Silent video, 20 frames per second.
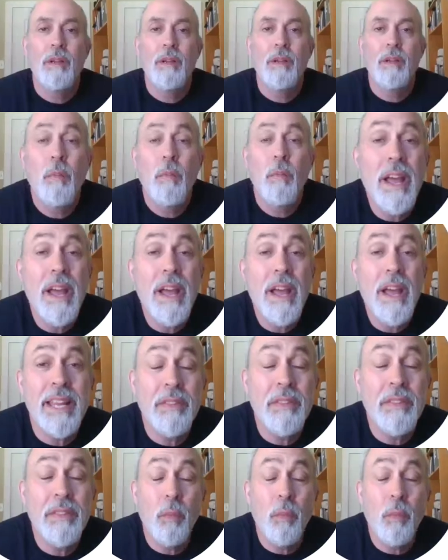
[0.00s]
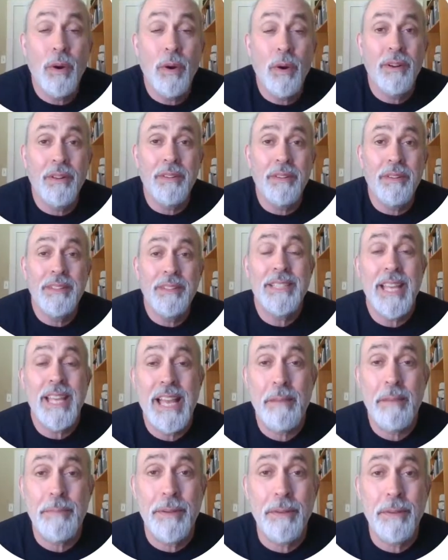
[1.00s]
What in the world is
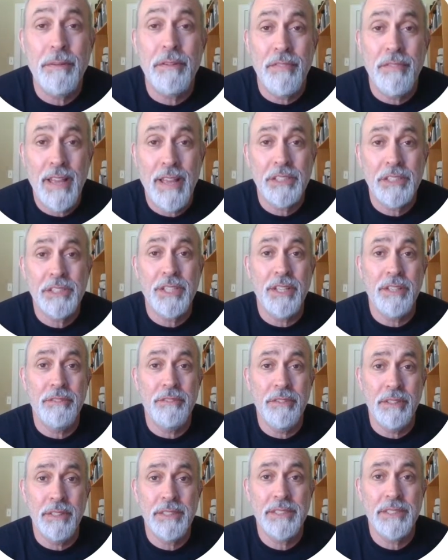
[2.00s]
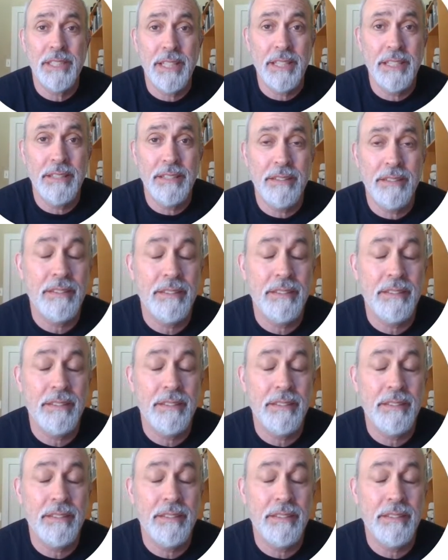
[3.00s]
happening with Vashon real estate?